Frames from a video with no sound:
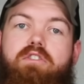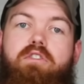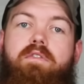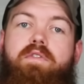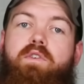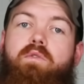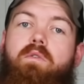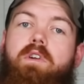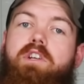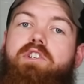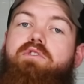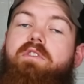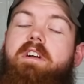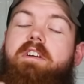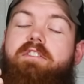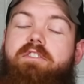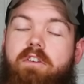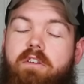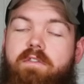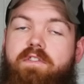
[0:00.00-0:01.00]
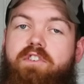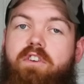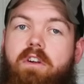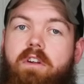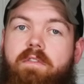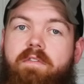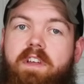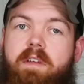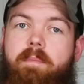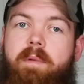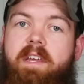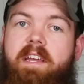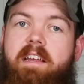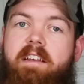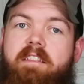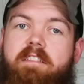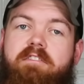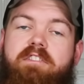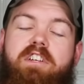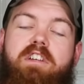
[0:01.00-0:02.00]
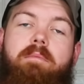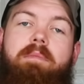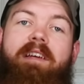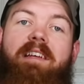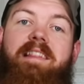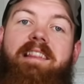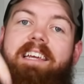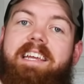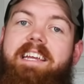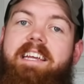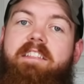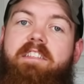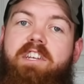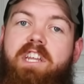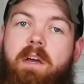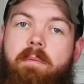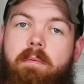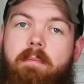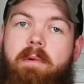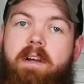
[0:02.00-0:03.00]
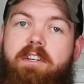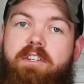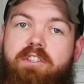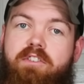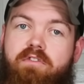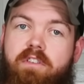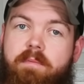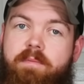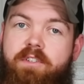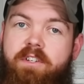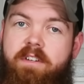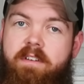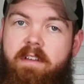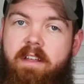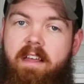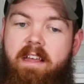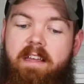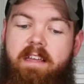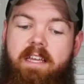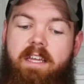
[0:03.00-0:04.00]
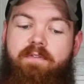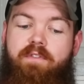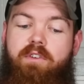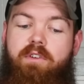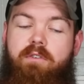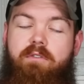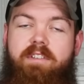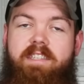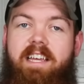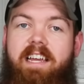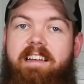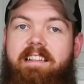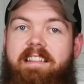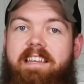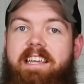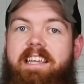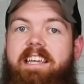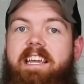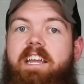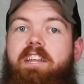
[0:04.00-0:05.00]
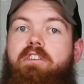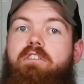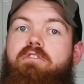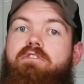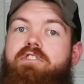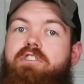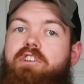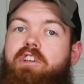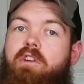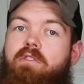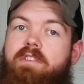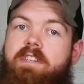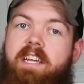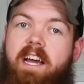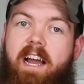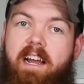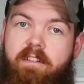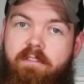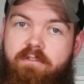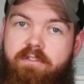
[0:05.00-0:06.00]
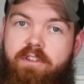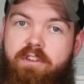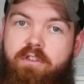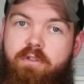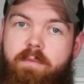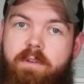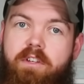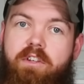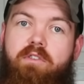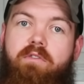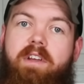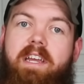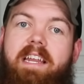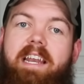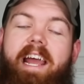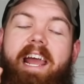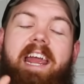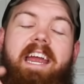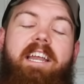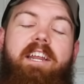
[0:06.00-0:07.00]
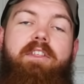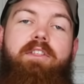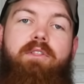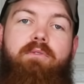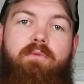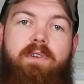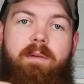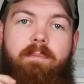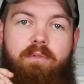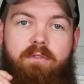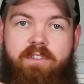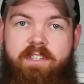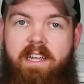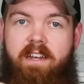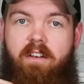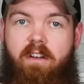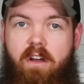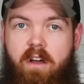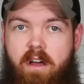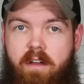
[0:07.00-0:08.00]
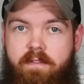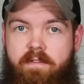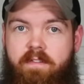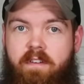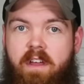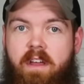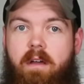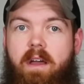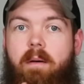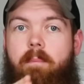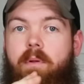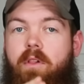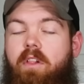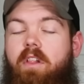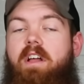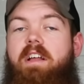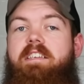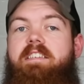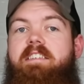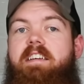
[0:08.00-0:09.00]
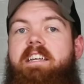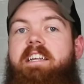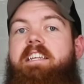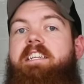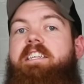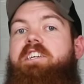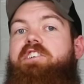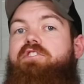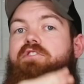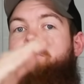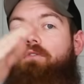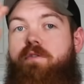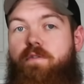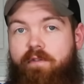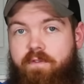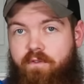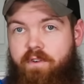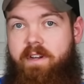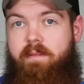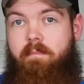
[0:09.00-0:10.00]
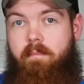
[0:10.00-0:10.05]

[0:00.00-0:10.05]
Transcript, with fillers: So if you want to try Surfshark V P N, there's going to be a link at the top of my description. If you use that link and use the code TylerTube, you'll get eighty-three percent off plus an additional free